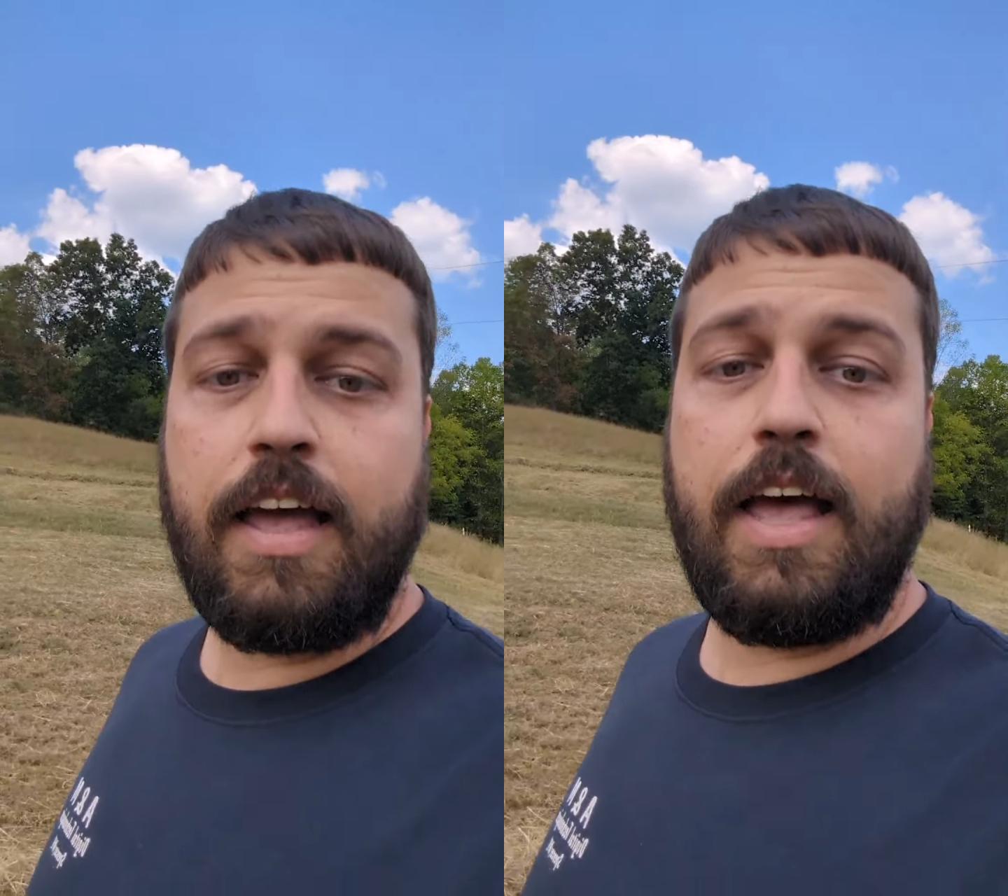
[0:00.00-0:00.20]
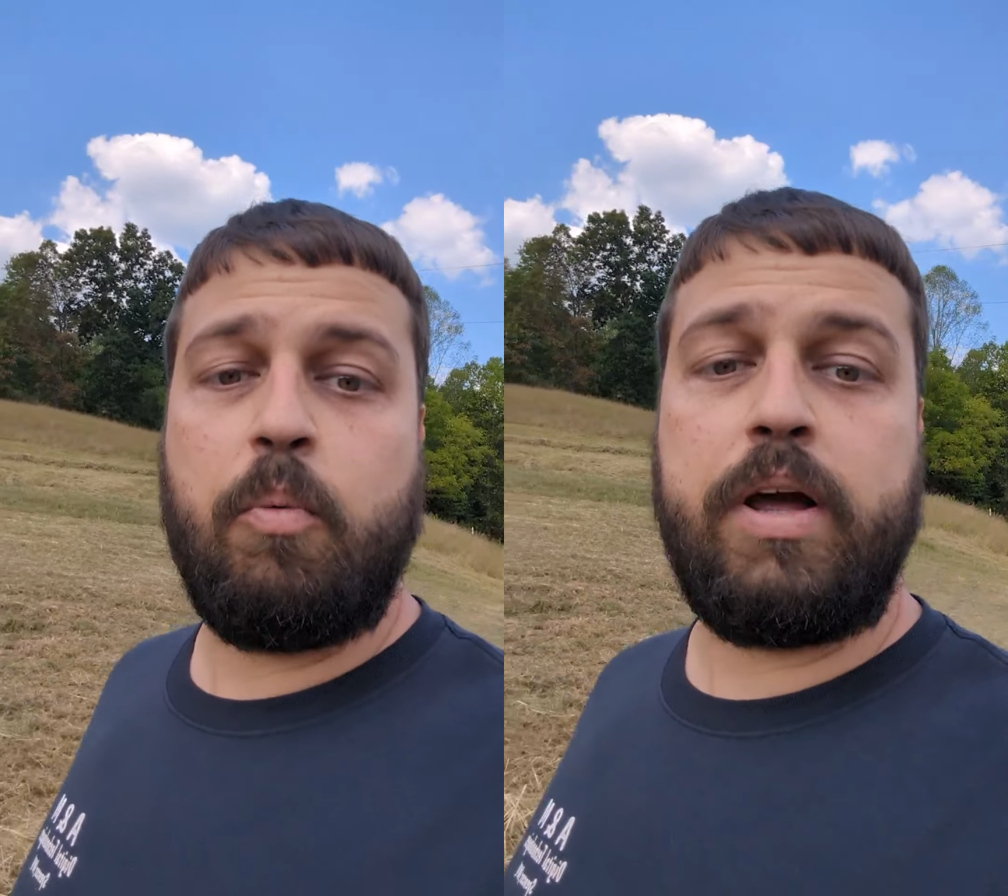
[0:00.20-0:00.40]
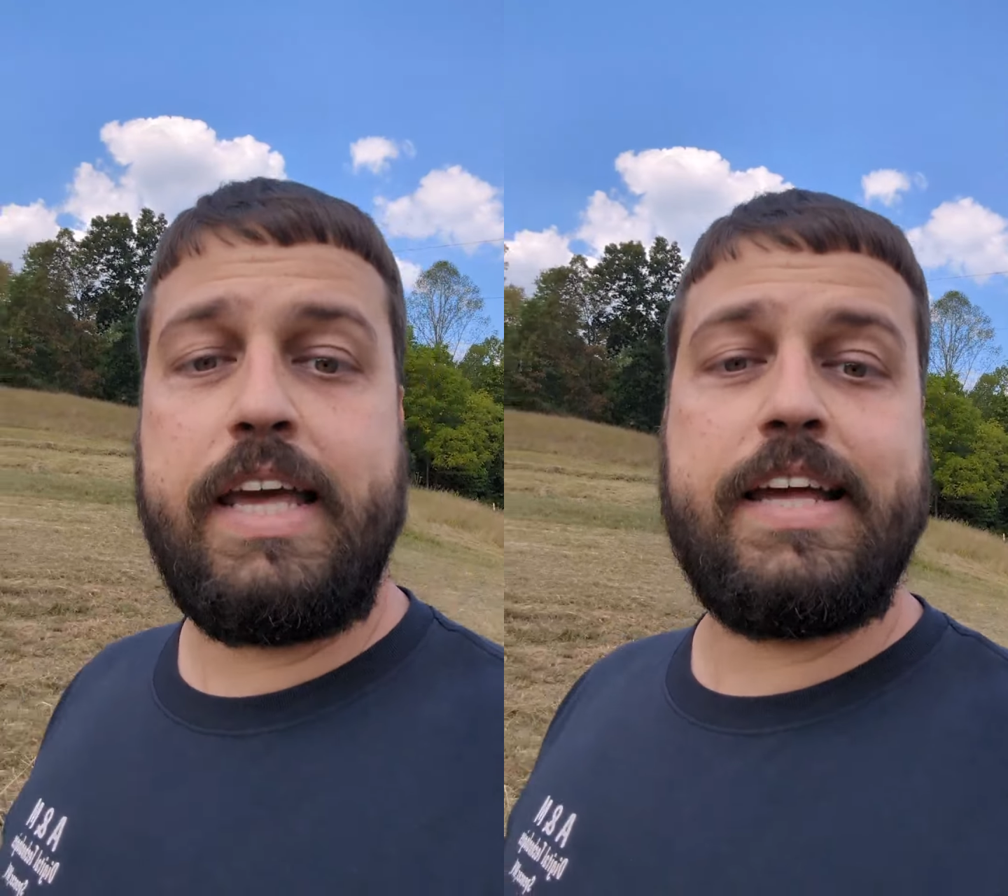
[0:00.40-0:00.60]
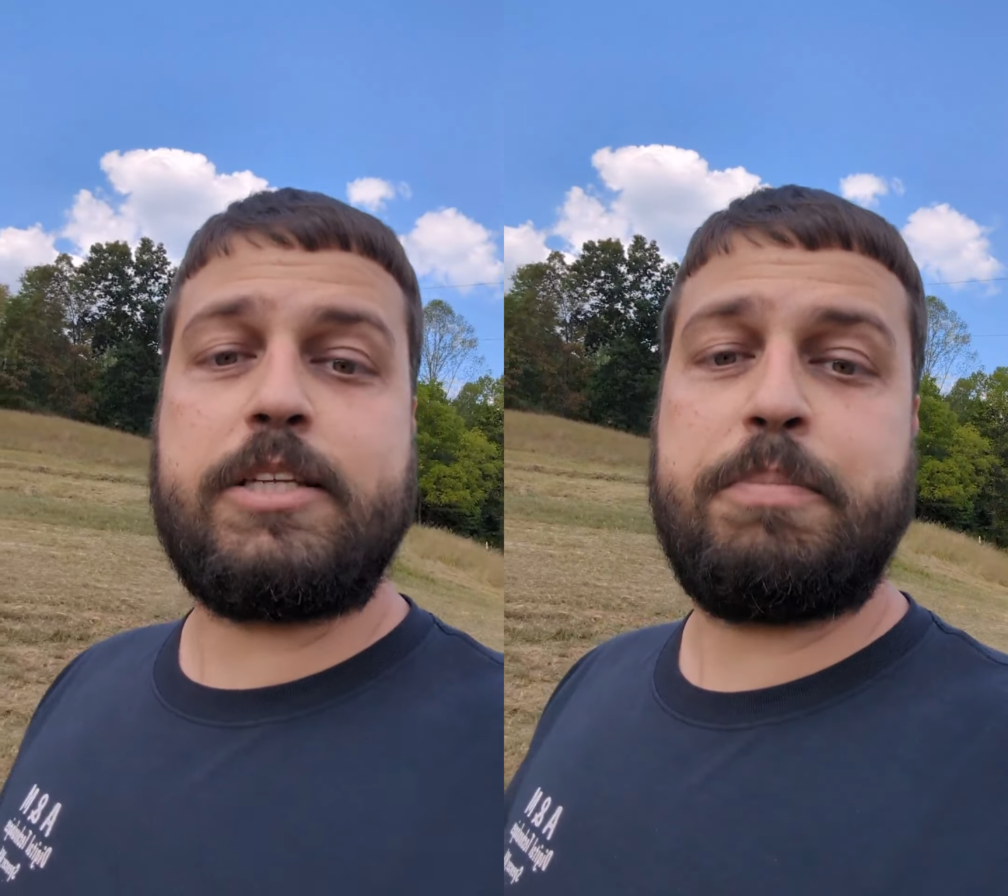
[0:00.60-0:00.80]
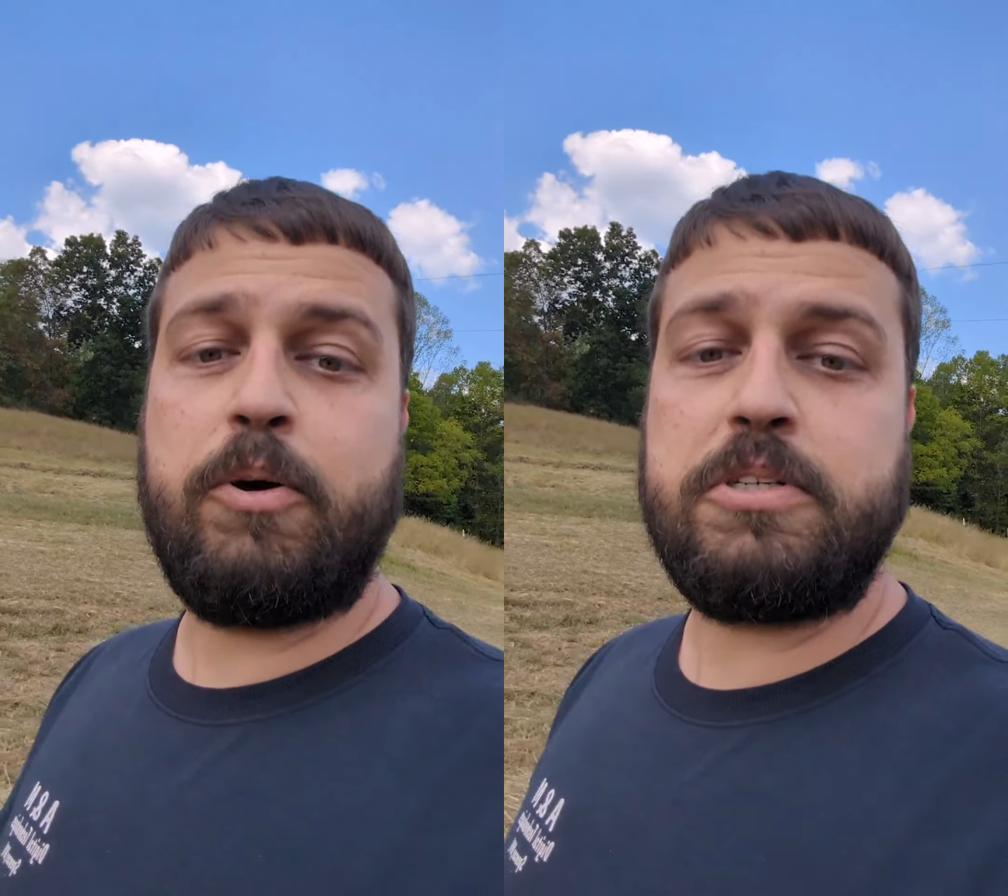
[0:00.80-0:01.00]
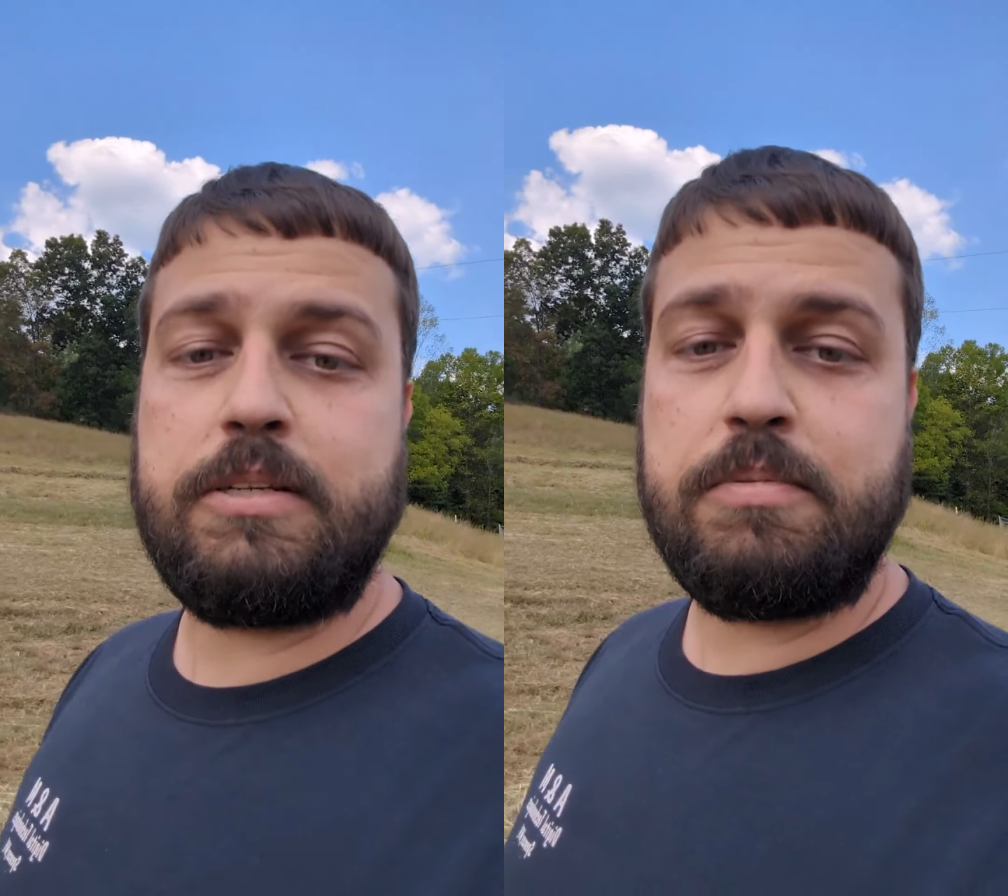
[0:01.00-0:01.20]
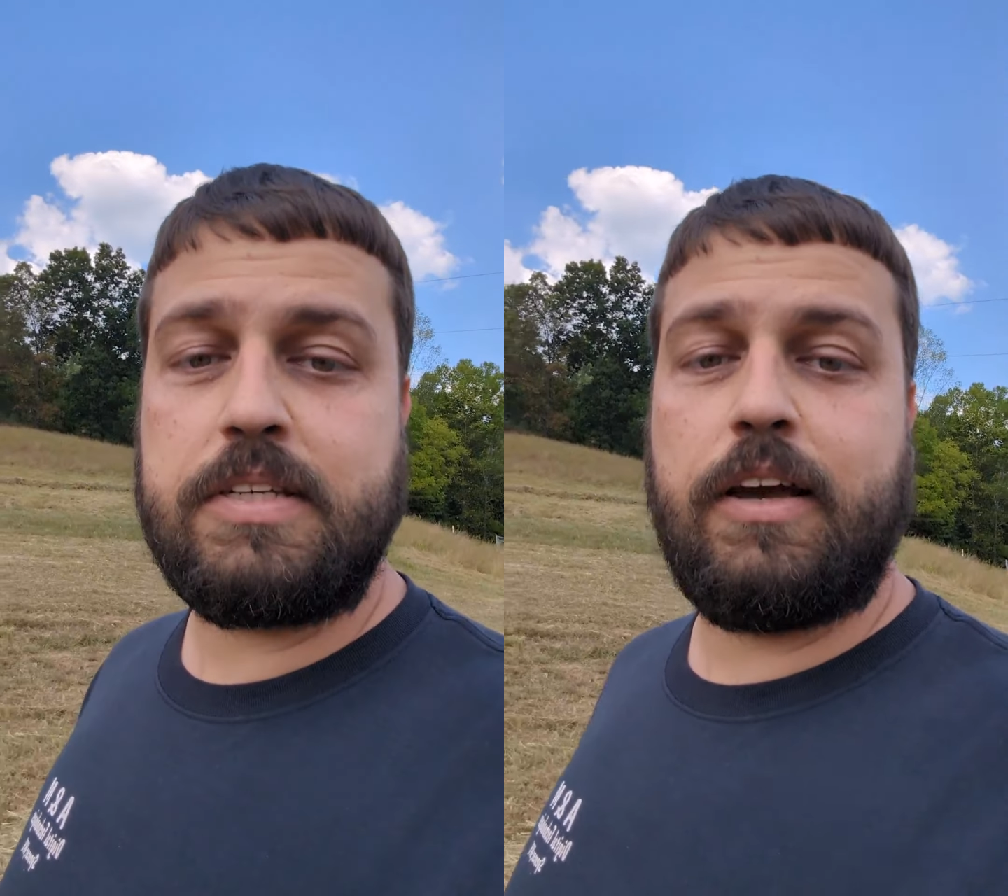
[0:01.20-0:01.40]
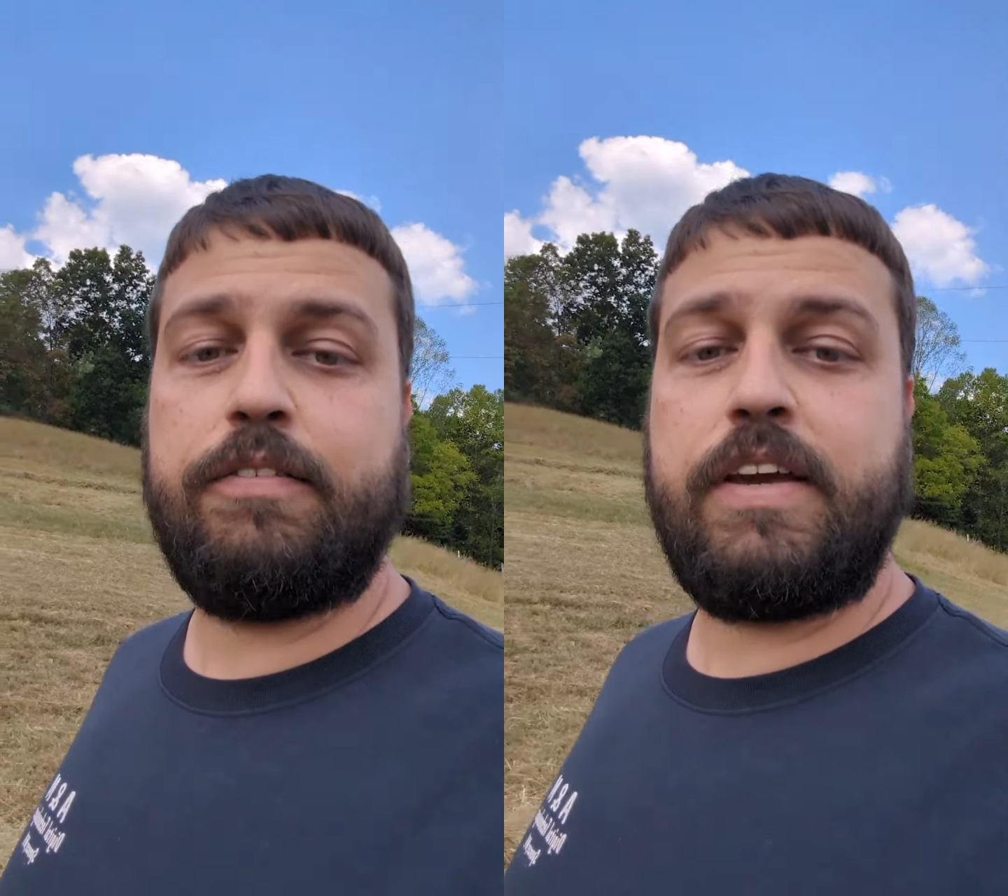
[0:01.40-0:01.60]
And when he exposed
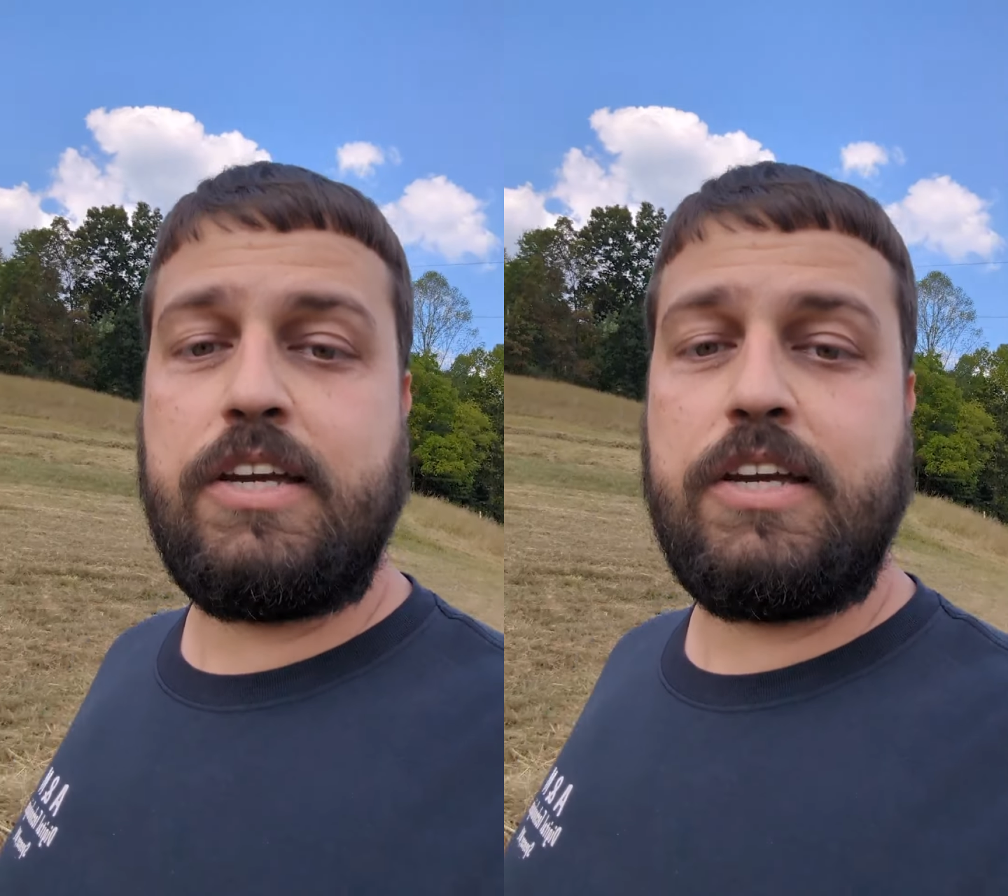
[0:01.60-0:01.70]
himself,